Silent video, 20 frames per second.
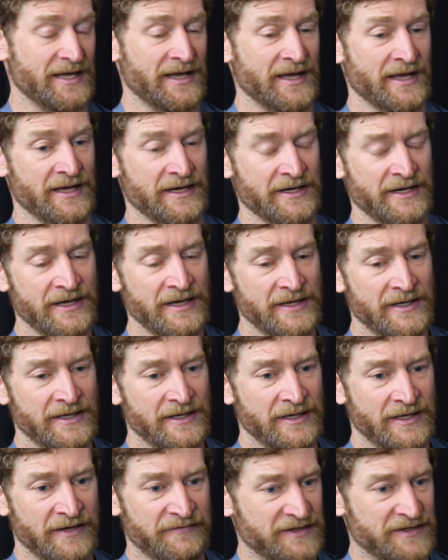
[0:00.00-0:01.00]
and
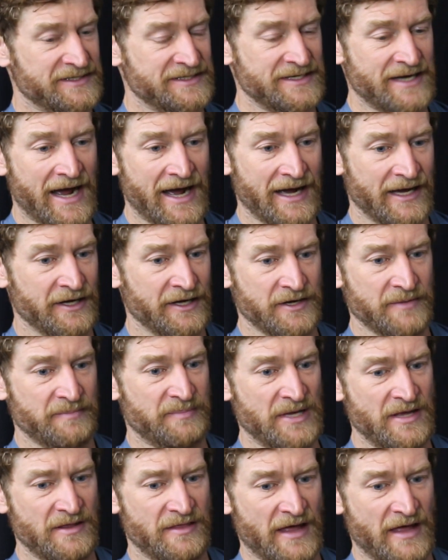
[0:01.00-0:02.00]
if it's not going to
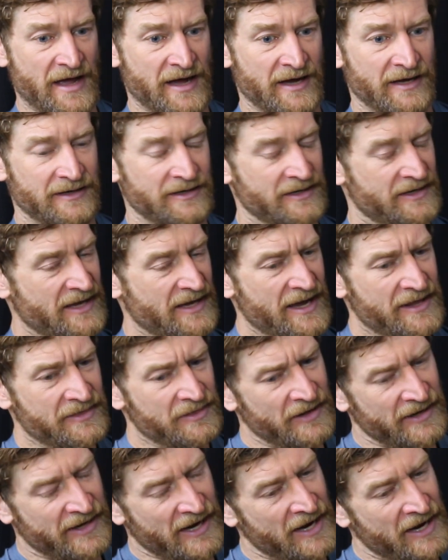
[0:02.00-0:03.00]
be that again
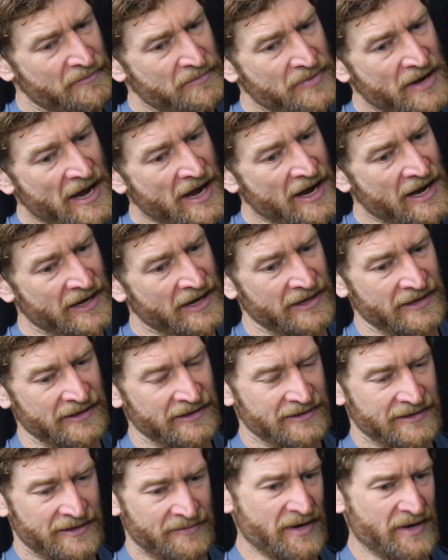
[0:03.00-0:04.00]
like i'm not
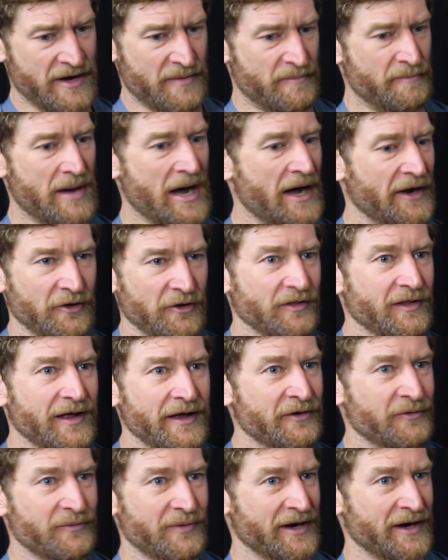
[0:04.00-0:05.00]
i'm not a model i
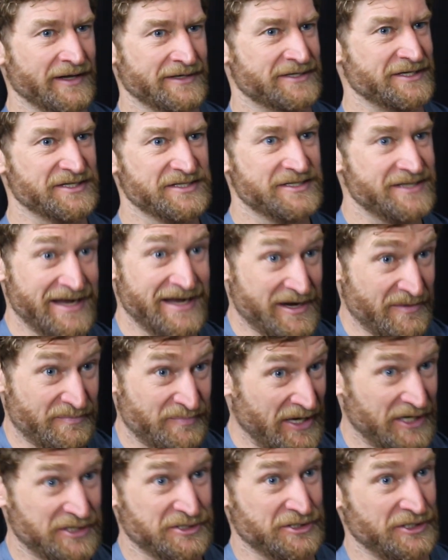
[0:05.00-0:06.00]
don't want to just take a
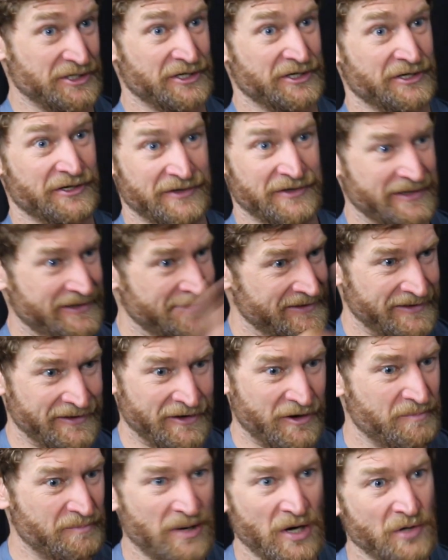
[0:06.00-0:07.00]
picture and you
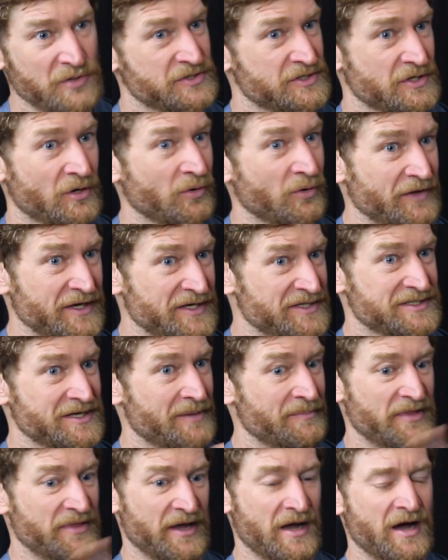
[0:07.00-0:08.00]
know post holding
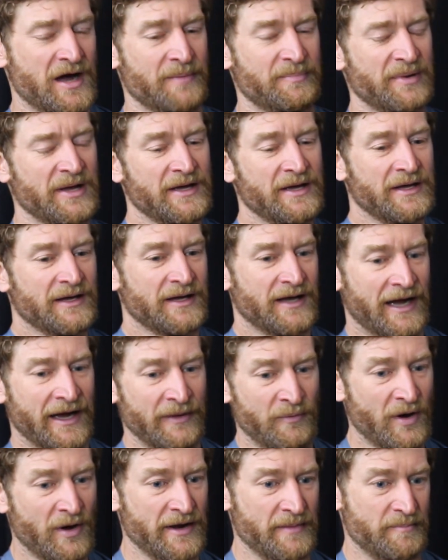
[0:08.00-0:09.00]
something up i
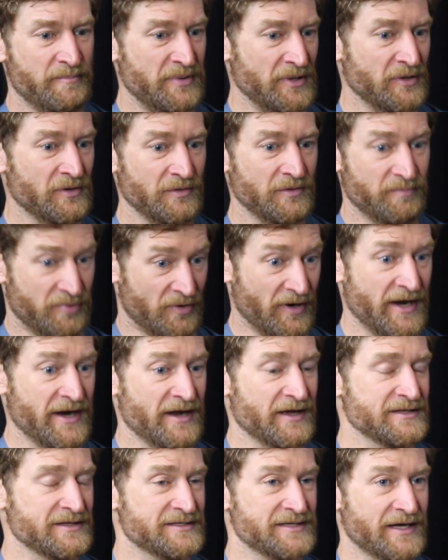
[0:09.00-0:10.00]
want to build
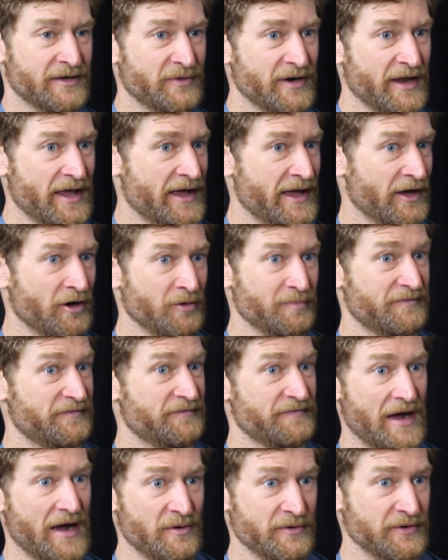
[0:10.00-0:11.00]
brands i want to help
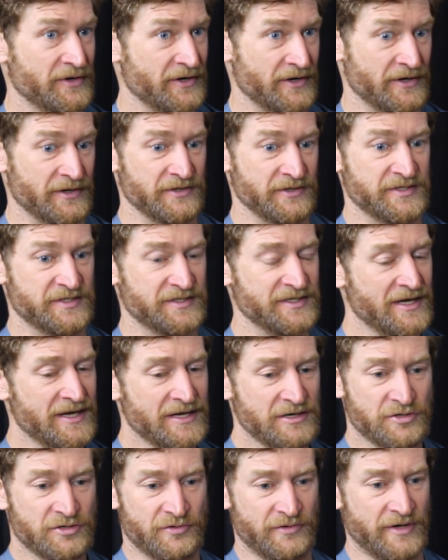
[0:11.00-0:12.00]
founders
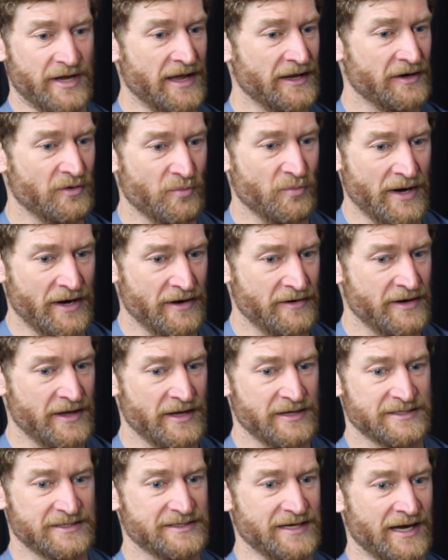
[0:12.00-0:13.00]
create
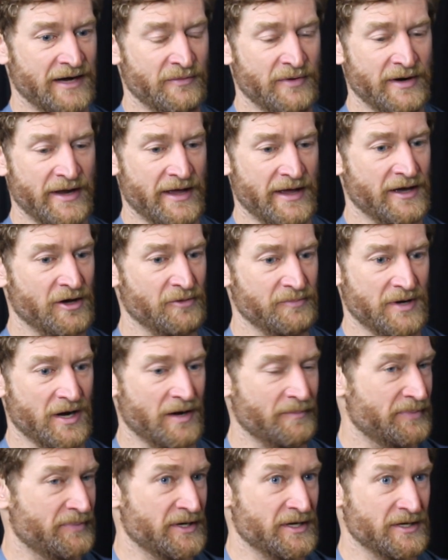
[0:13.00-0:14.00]
awareness i want to help
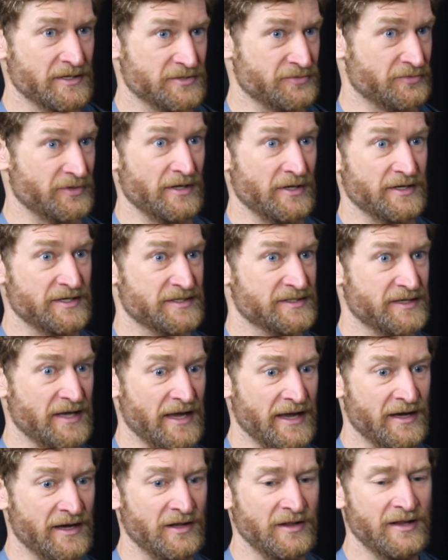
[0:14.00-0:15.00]
companies really
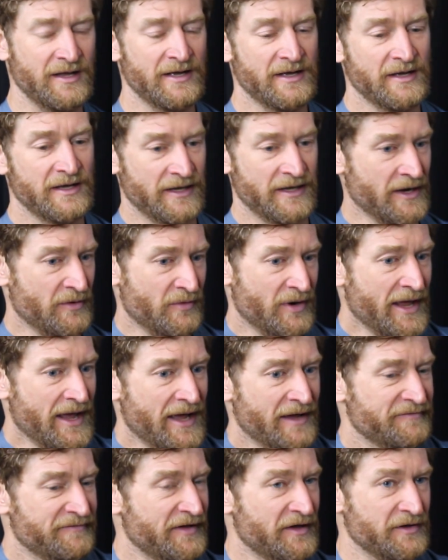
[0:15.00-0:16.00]
scale and i want to
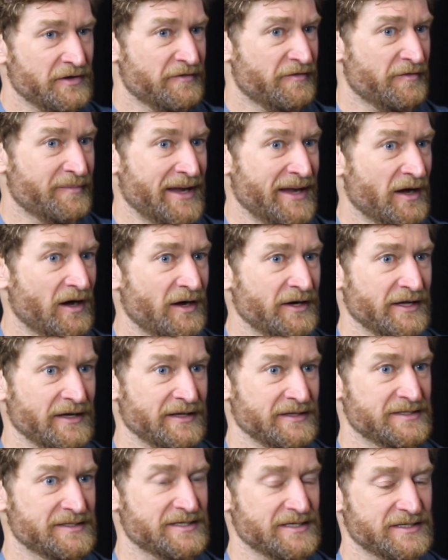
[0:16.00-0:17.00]
add value for my
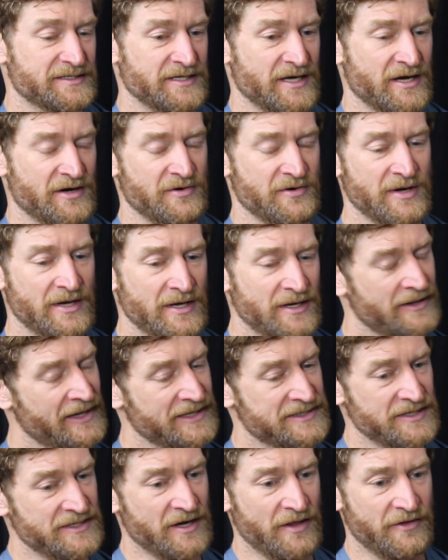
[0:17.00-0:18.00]
audience so
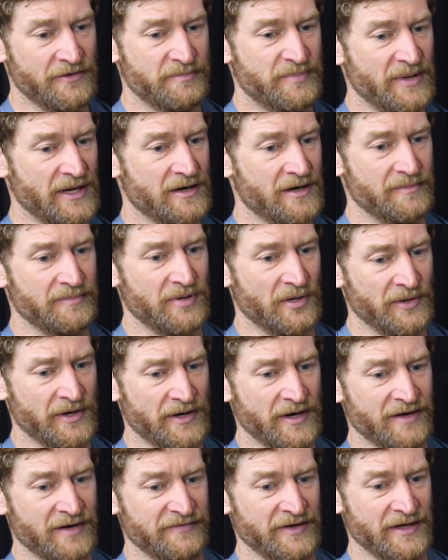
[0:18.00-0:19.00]
that's another big
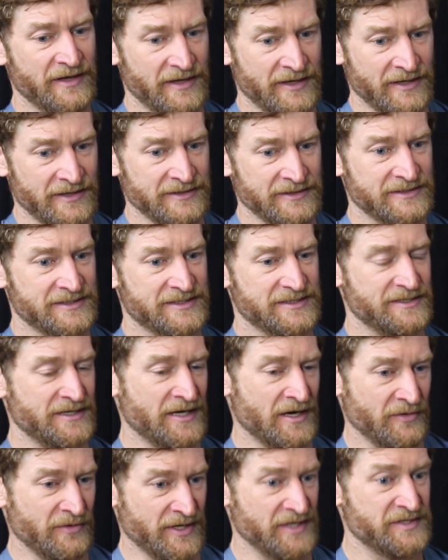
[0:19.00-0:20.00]
component of it is you
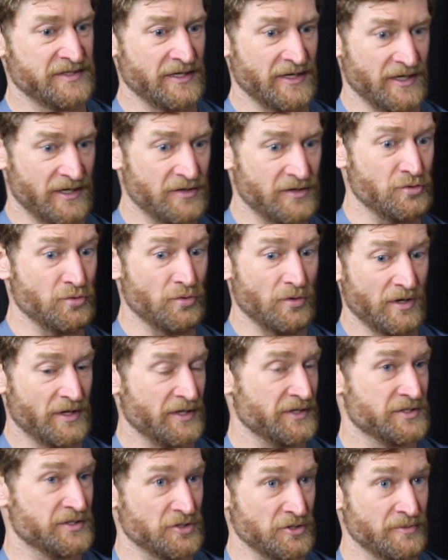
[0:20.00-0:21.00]
know is it a cool
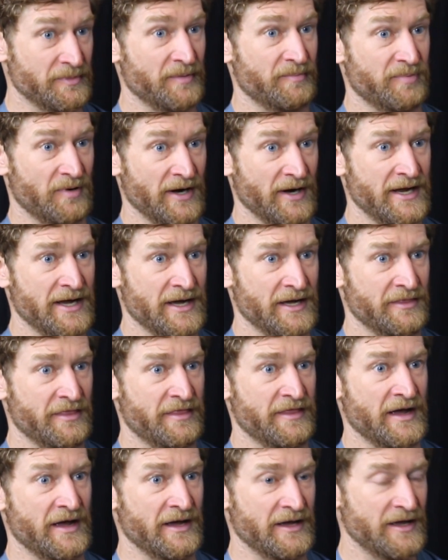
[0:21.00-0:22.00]
consumer brand
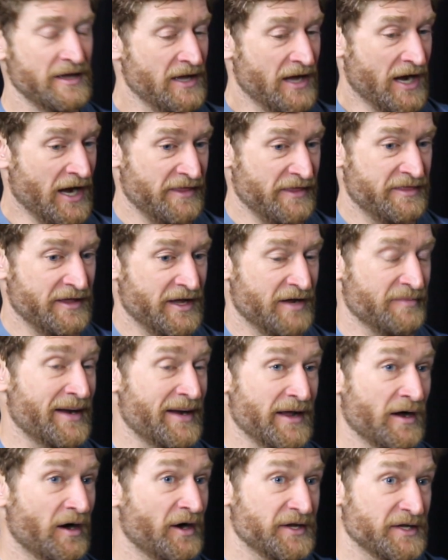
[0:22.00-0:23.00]
that i think
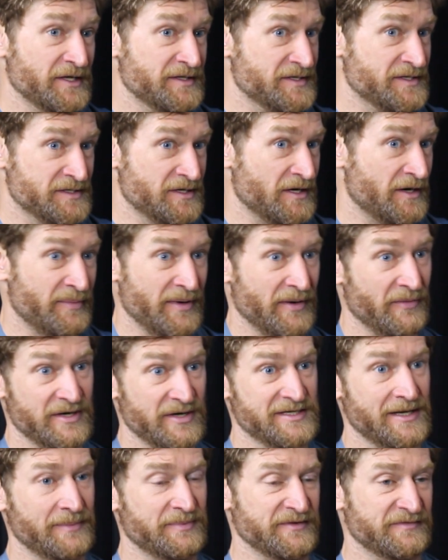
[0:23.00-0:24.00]
my audience is going to be
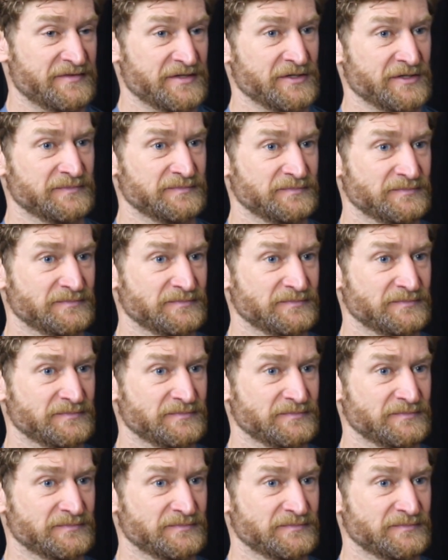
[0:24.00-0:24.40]
receptive to